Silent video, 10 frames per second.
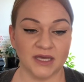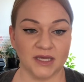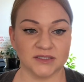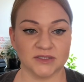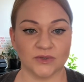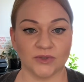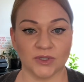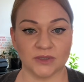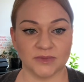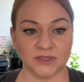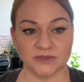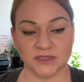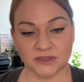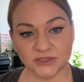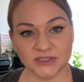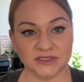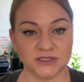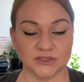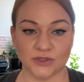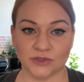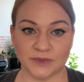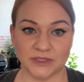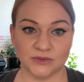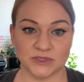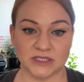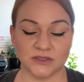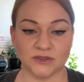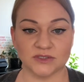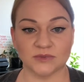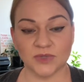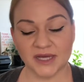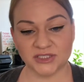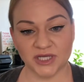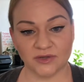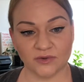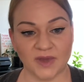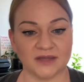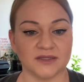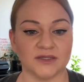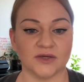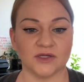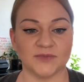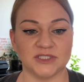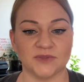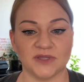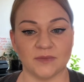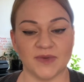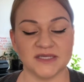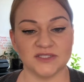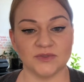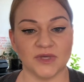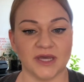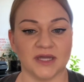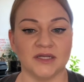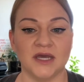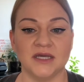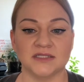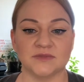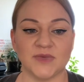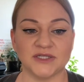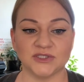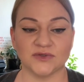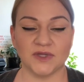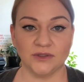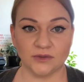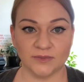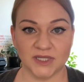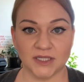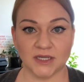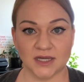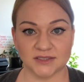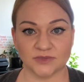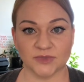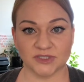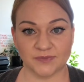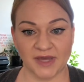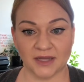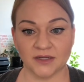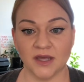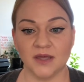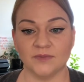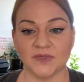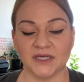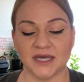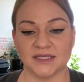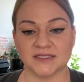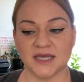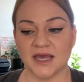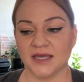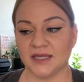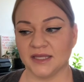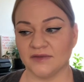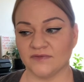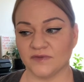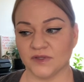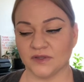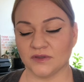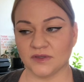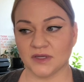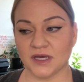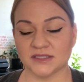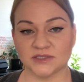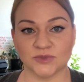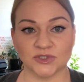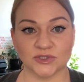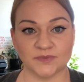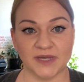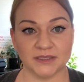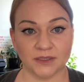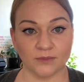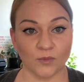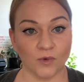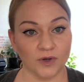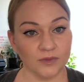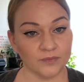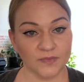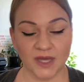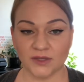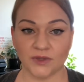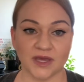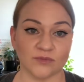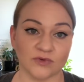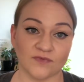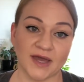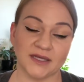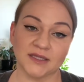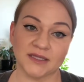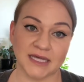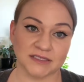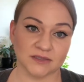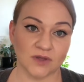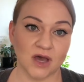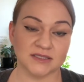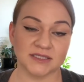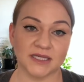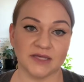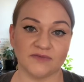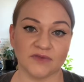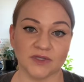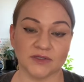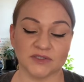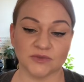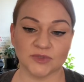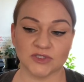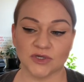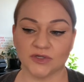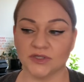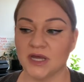And so you're going to be using logistics, you're going to be using your supply chain correctly, you're going to be doing the best you can to make sure that you're meeting customer demand. Because if the customers are demanding more, and you can't provide it, that's a loss. If the consumers are